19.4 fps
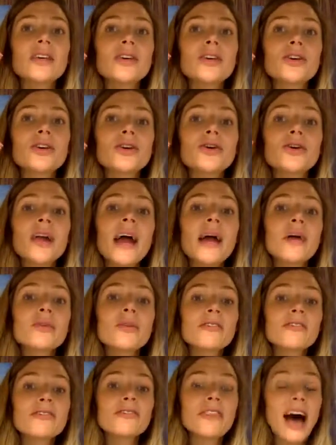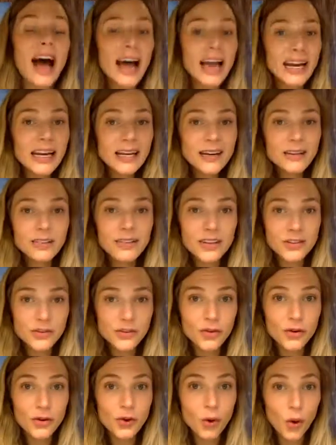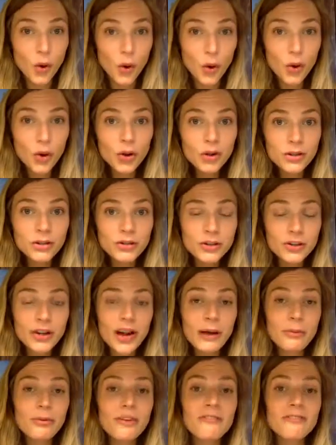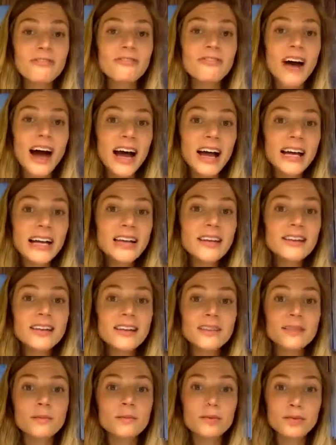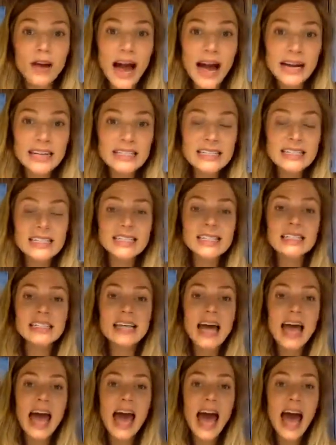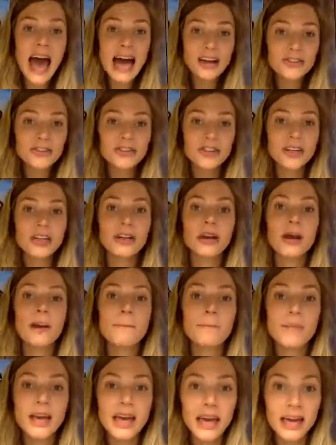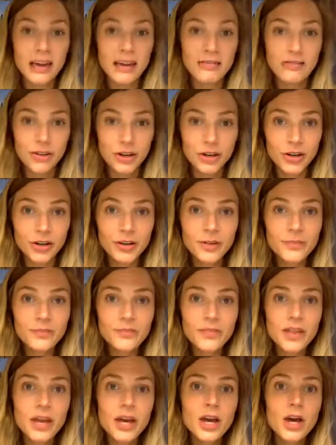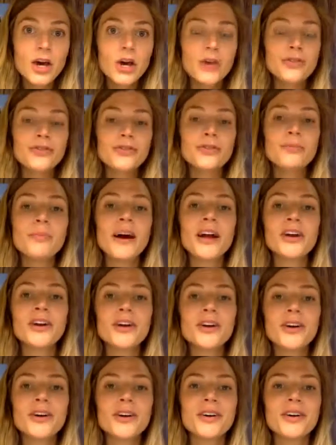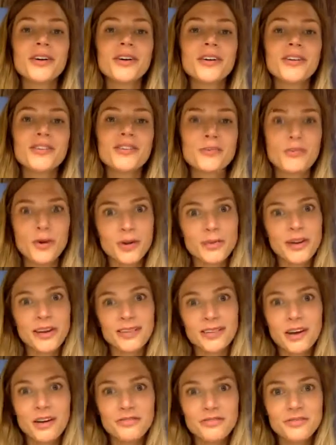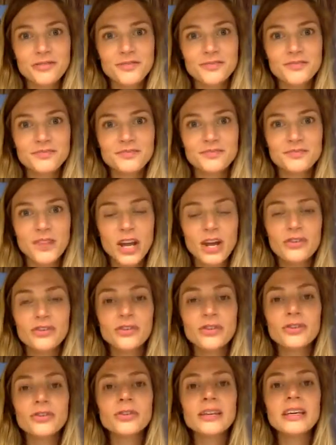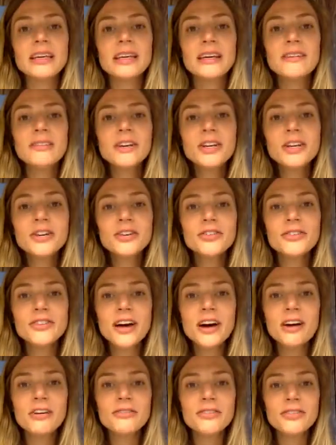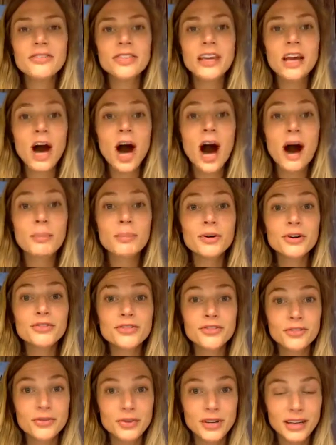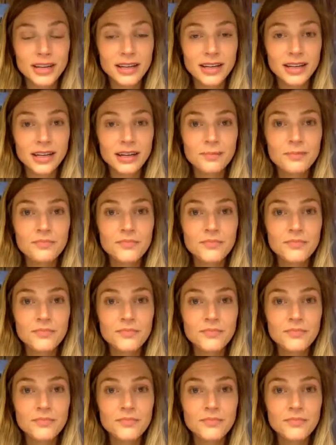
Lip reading: could I refine this goal? Could I refine this practice, action, behavior to better support myself? So you're giving yourself the opportunity